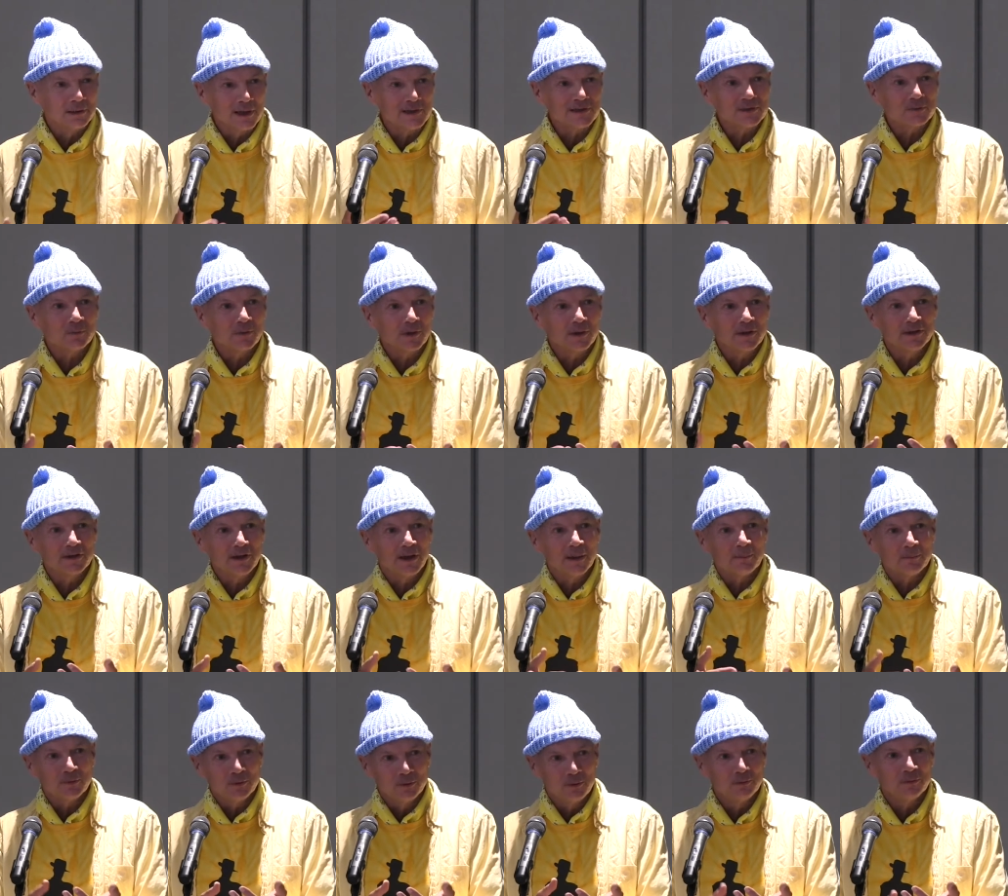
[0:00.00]
Let's work it
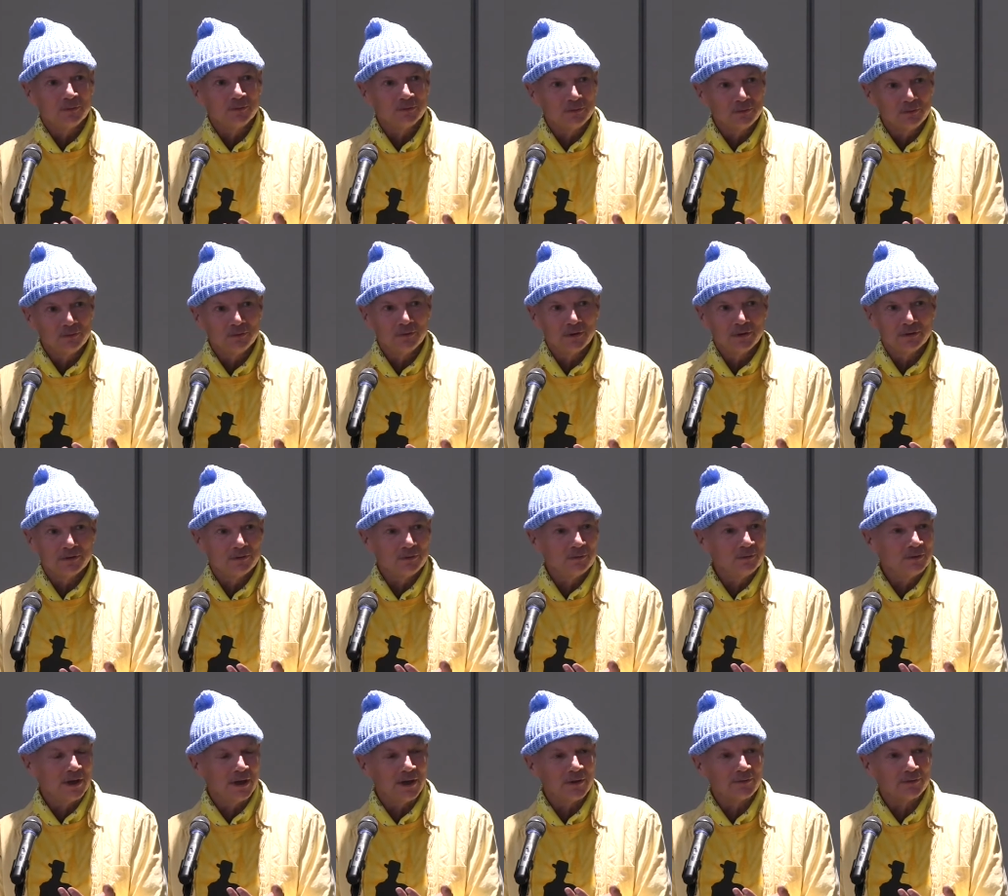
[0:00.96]
up.
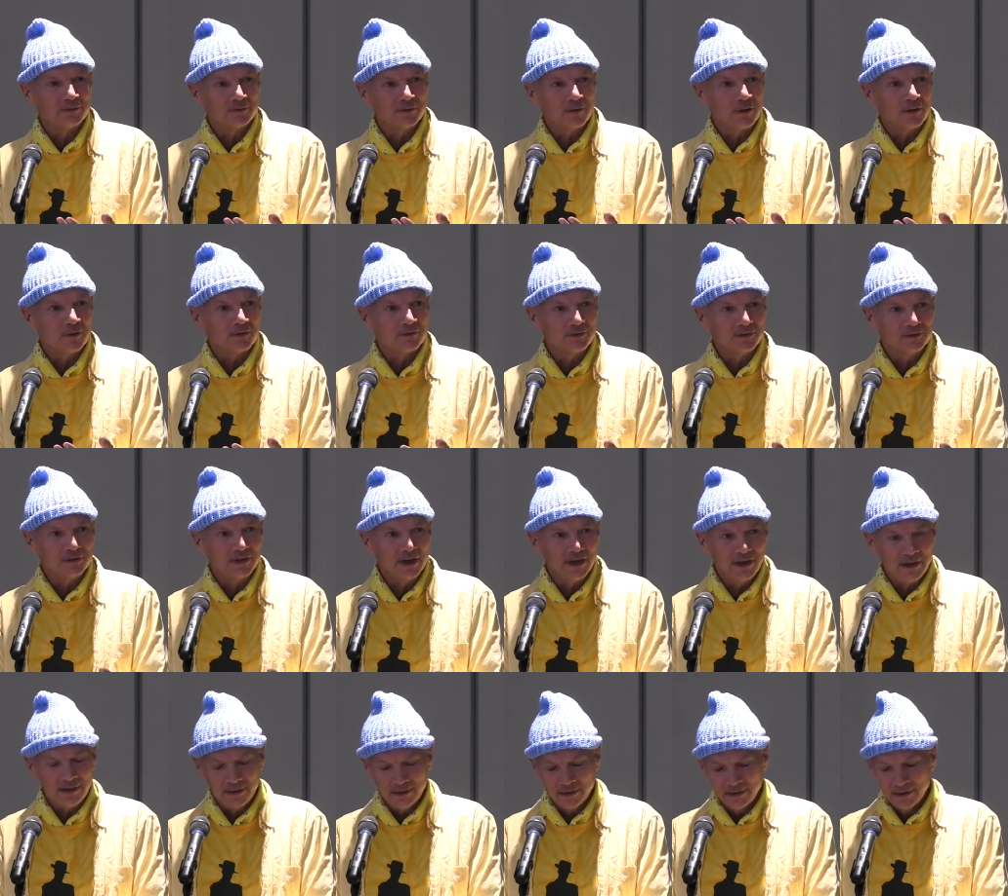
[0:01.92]
$2,000 a
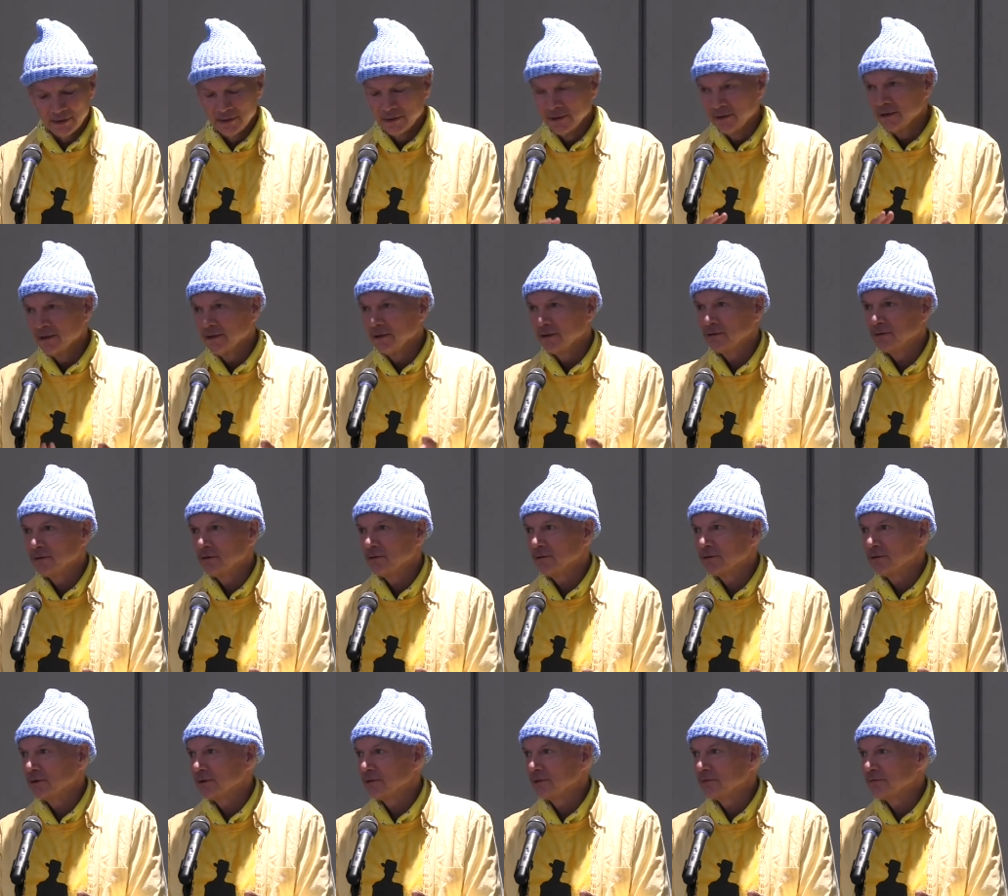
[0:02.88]
day.
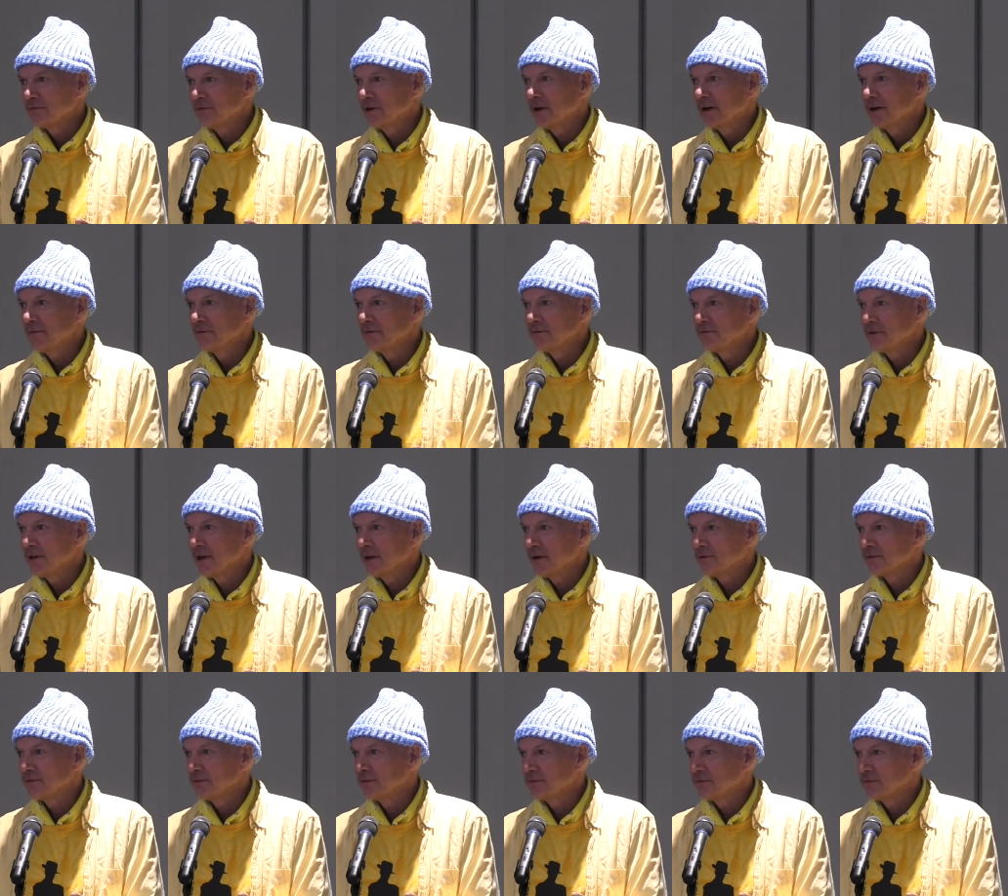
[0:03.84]
Another
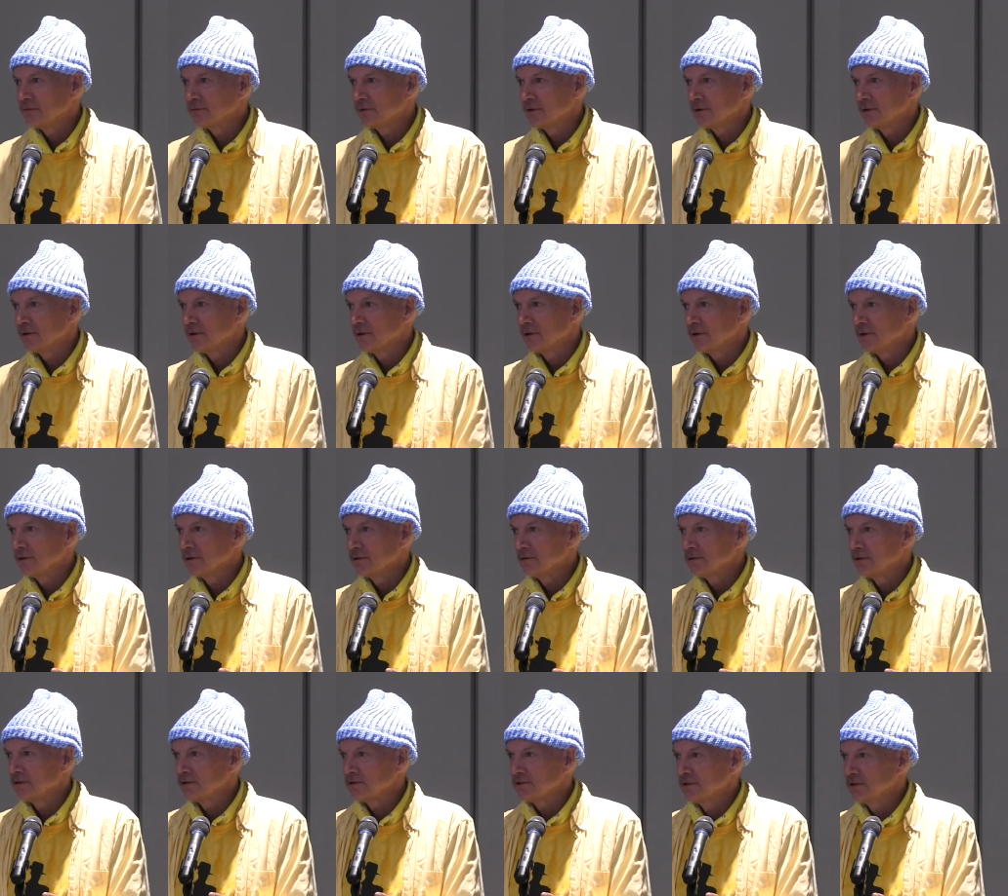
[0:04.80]
$5,000 for
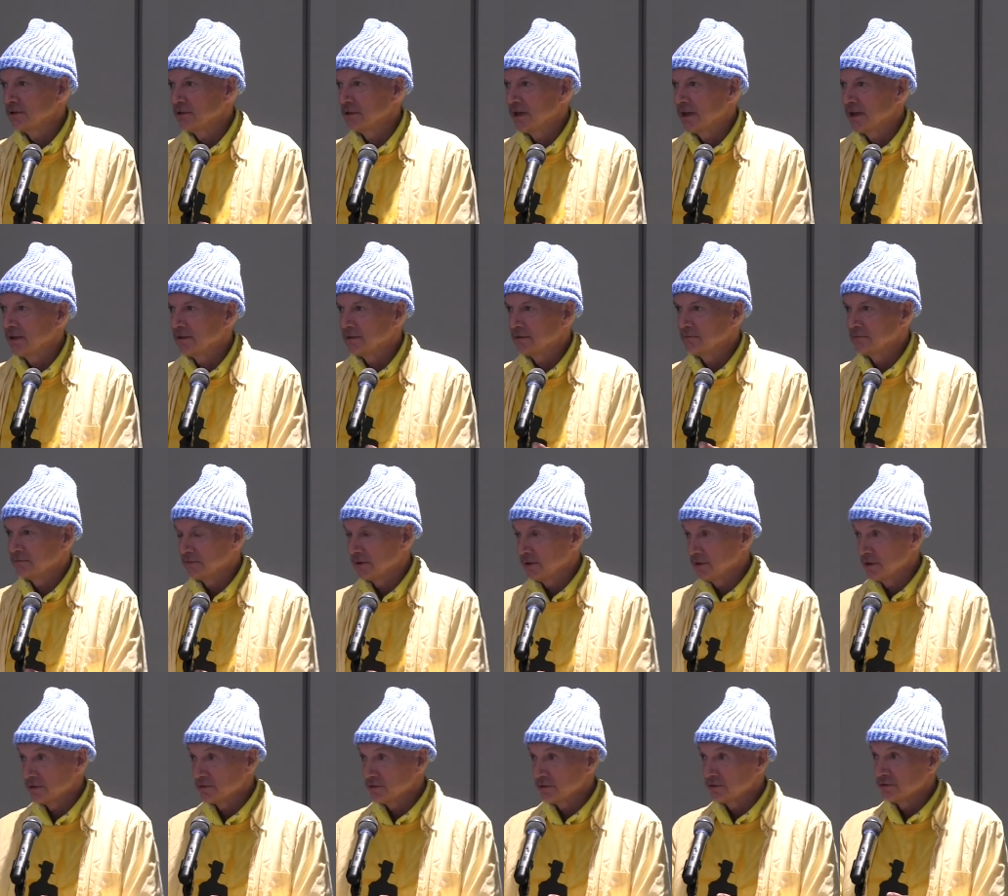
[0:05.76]
nursing,
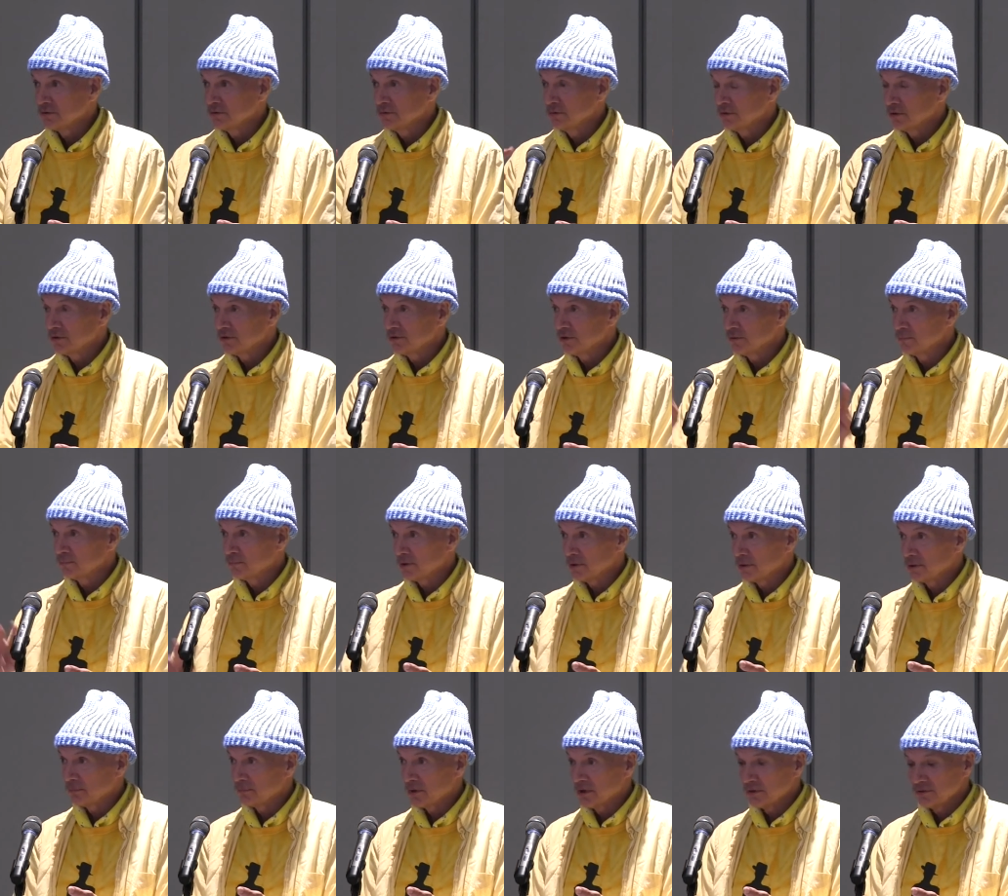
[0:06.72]
because there's 2 nurses per
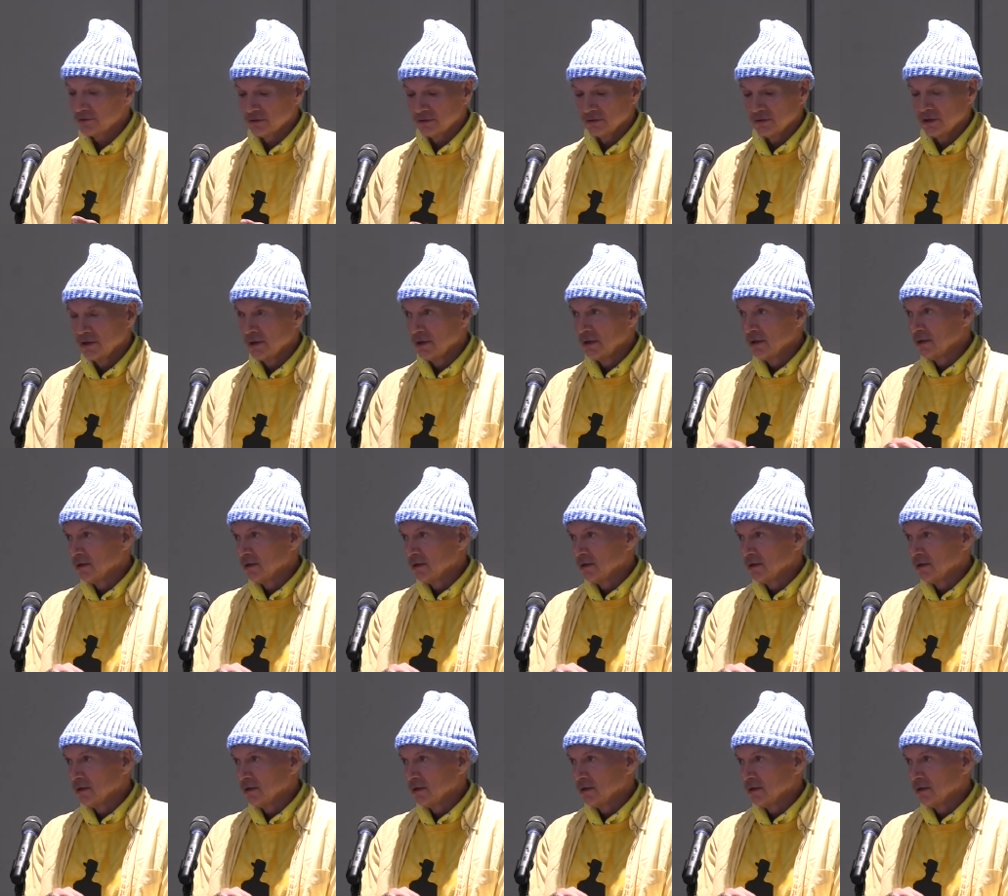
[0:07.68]
person.